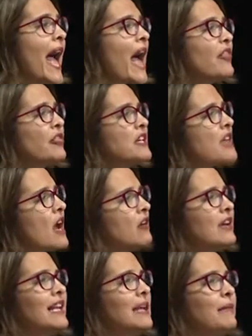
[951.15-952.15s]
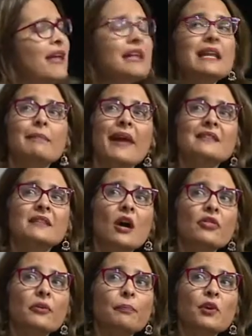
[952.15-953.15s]
And these are really mainly based
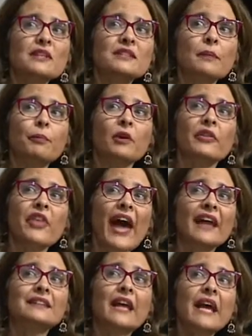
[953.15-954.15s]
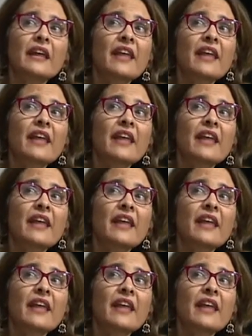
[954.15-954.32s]
on the principle that